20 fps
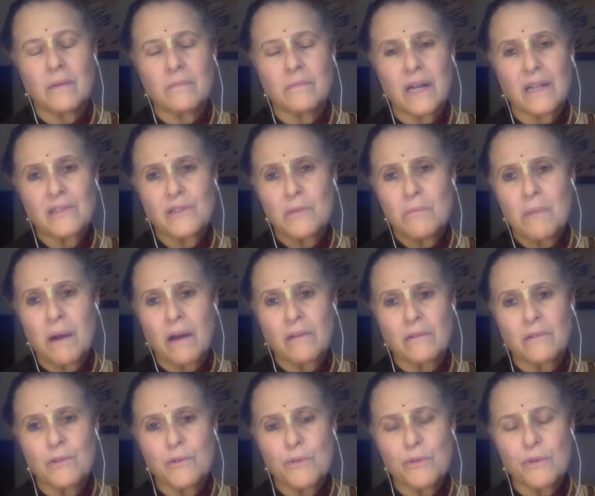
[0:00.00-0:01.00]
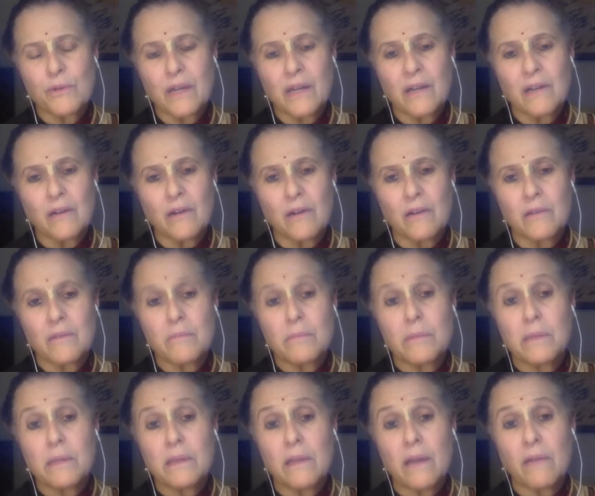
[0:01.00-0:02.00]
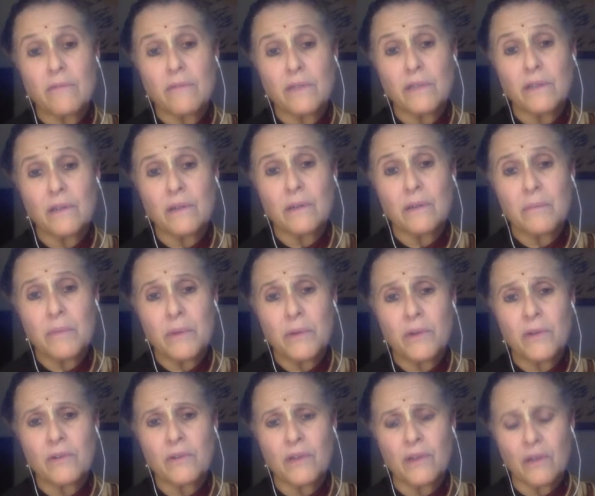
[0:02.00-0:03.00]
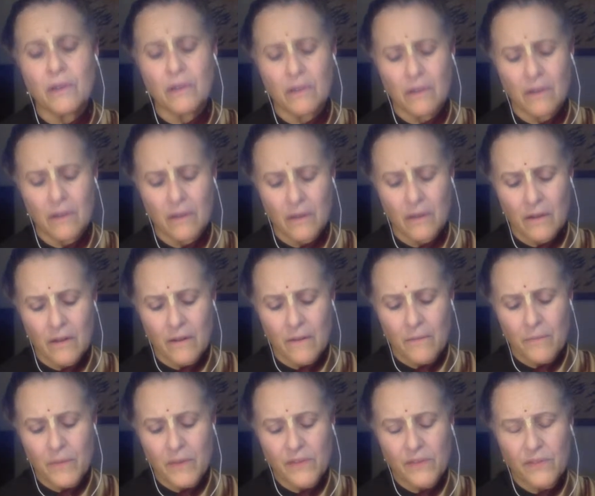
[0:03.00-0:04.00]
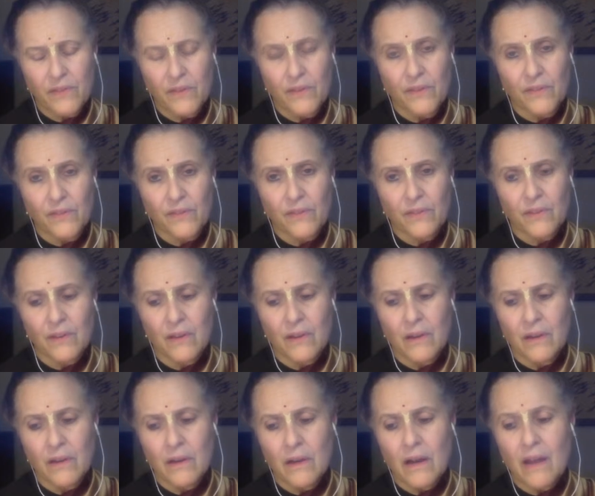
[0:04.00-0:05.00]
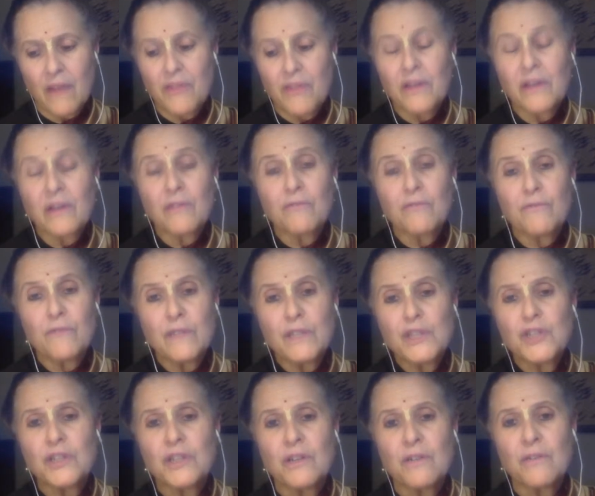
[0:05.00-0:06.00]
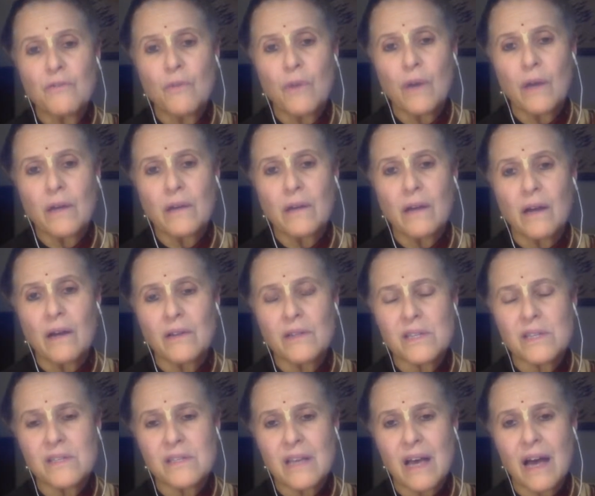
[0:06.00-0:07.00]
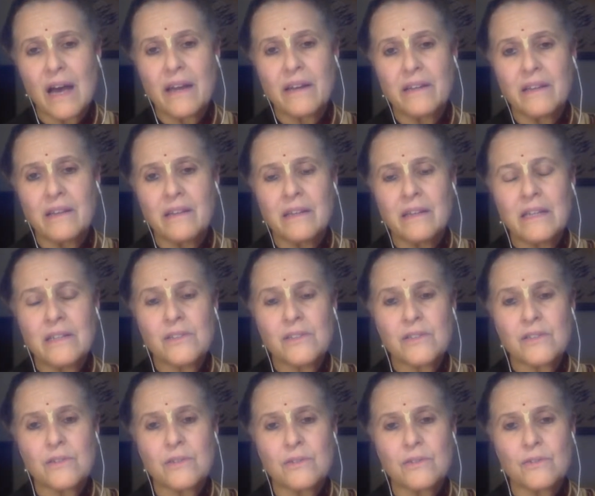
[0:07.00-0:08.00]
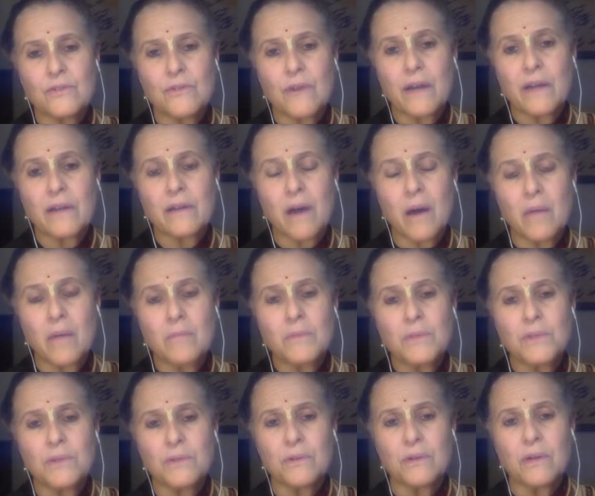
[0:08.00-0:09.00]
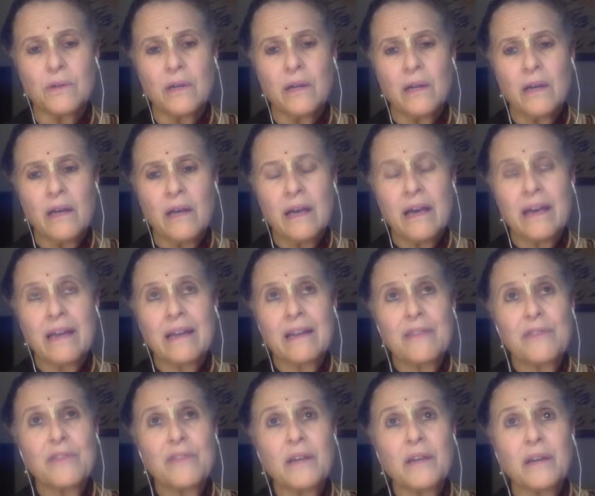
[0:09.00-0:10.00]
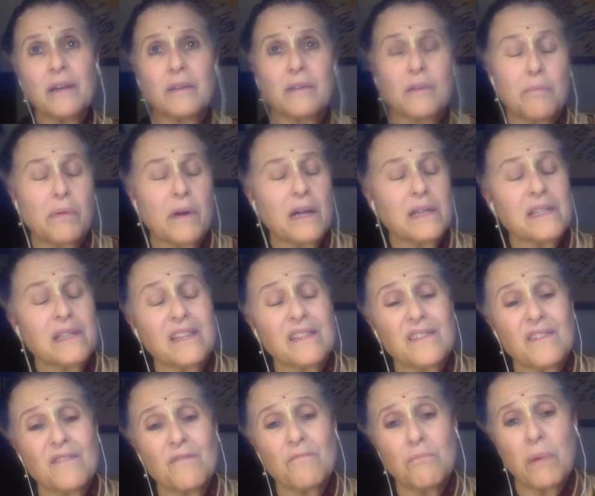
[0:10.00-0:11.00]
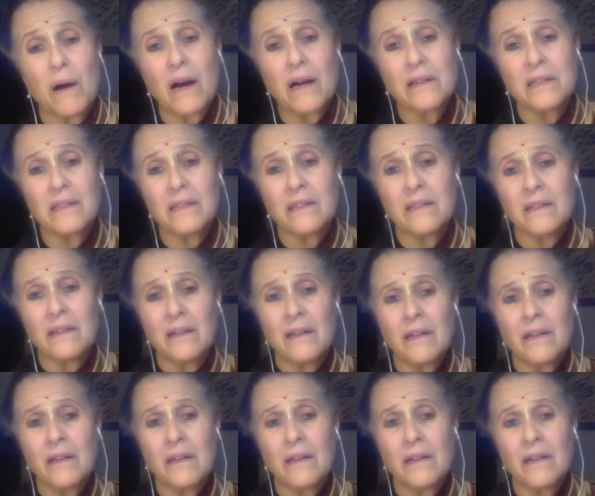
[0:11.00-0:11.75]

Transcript: Dr. Martin Luther King called the beloved community. This is, I think, a vision of what our society needs to try to come to. And I think the process of bhakti,